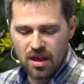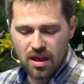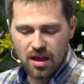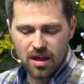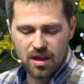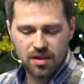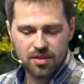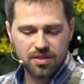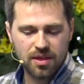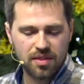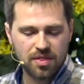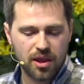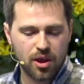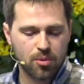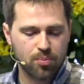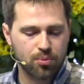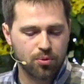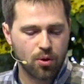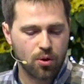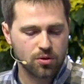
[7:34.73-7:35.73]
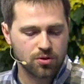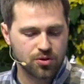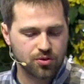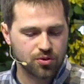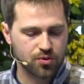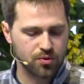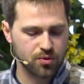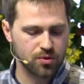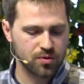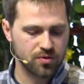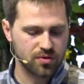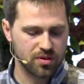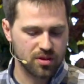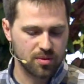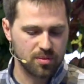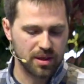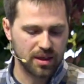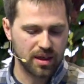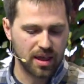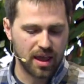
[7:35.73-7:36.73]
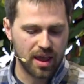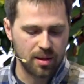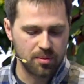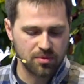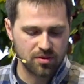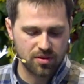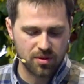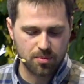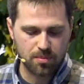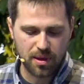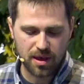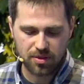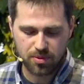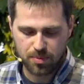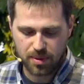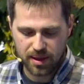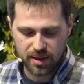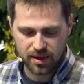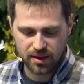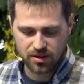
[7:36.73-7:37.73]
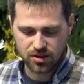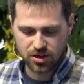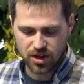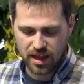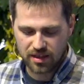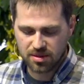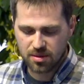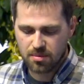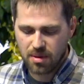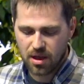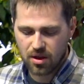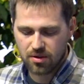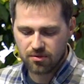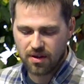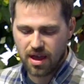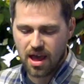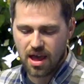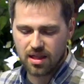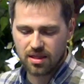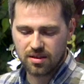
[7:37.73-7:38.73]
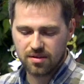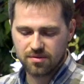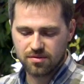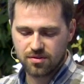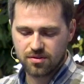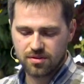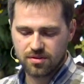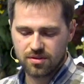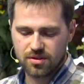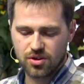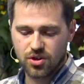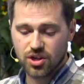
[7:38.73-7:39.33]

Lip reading: Then they approached Jerusalem and came to Bethpage at the Mount of Olives.